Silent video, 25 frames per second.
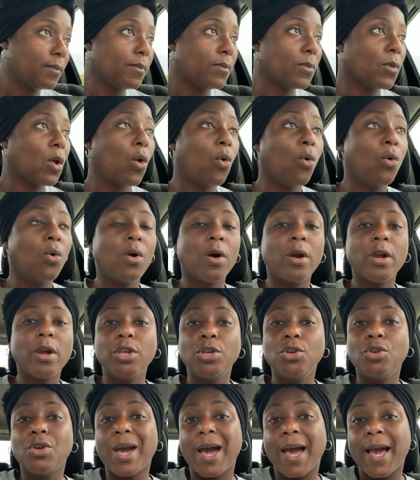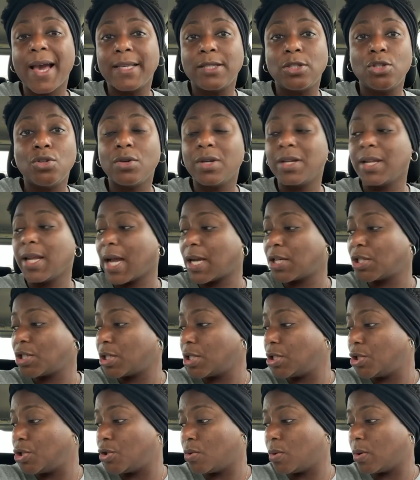or you guys, you can
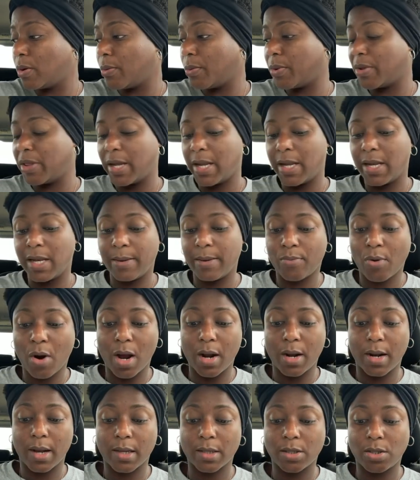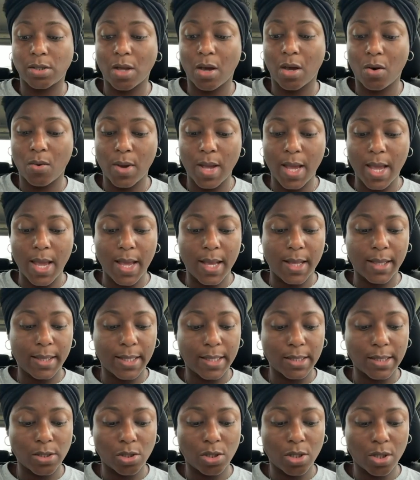actually do it with any product. So
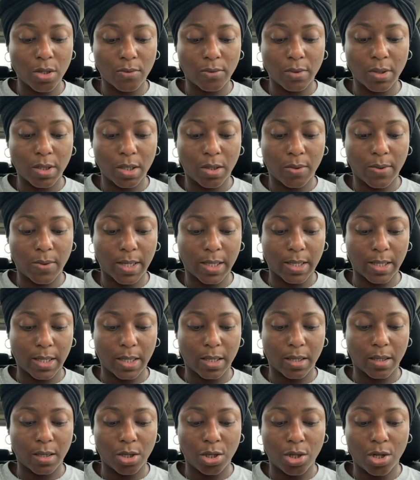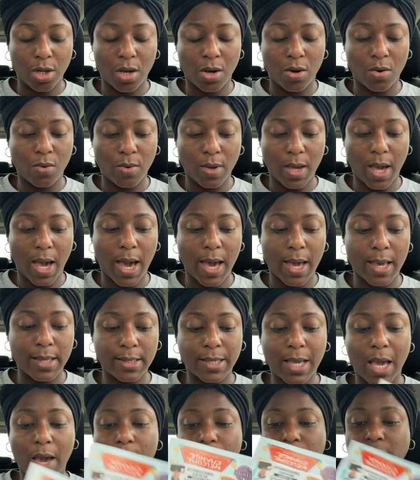let's look really quickly. You know, as
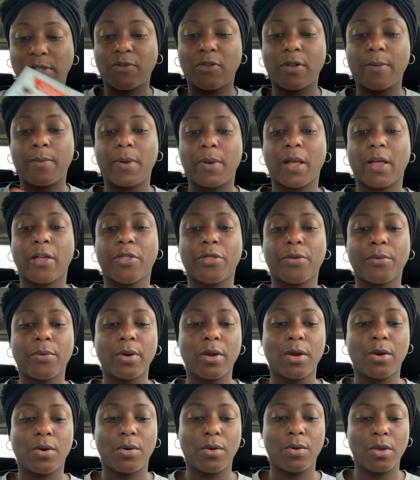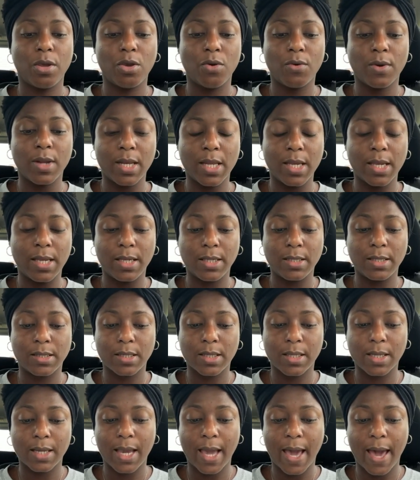I was flipping through, you can
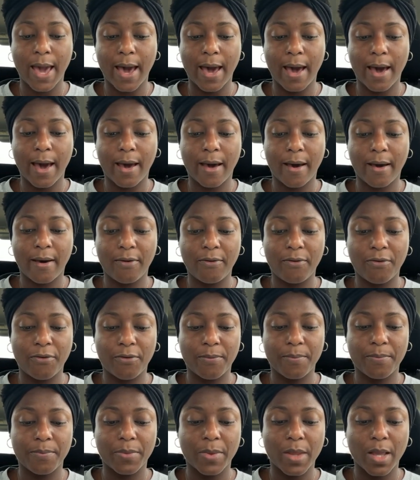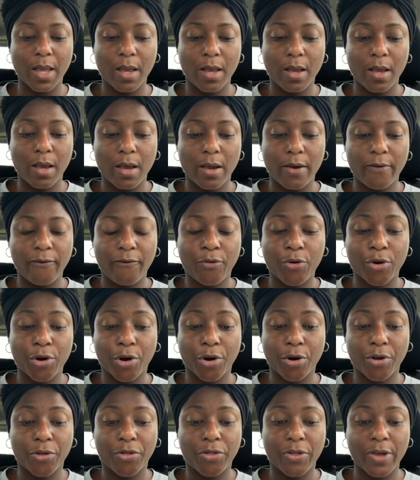easily have, for
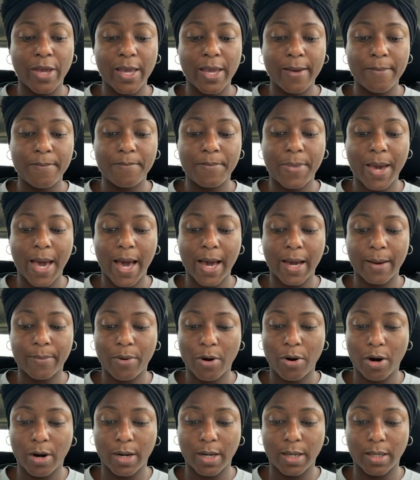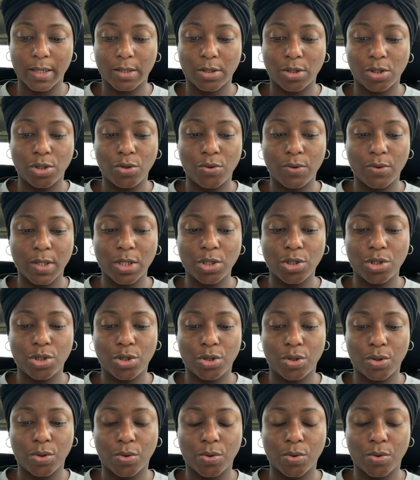your theme bag parties, you can
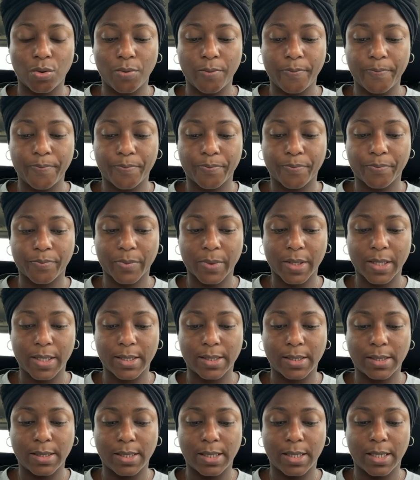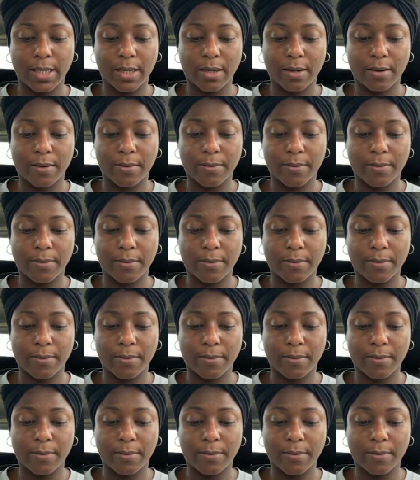do, let's see here,